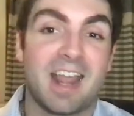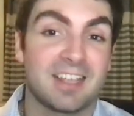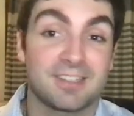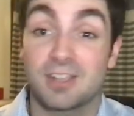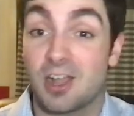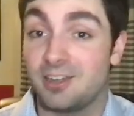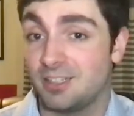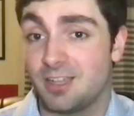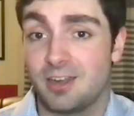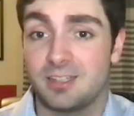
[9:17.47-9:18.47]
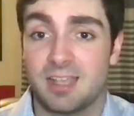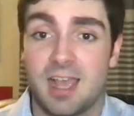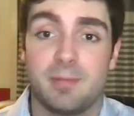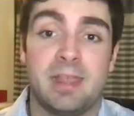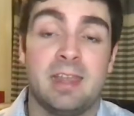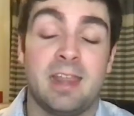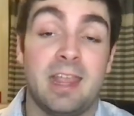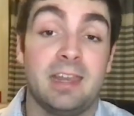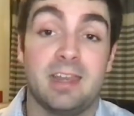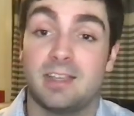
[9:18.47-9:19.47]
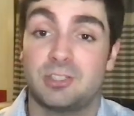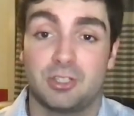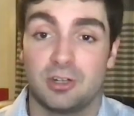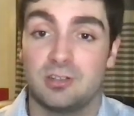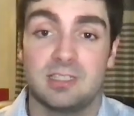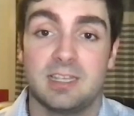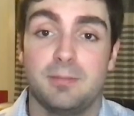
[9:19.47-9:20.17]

Hasn't gotten a ton of time in a Knicks jersey,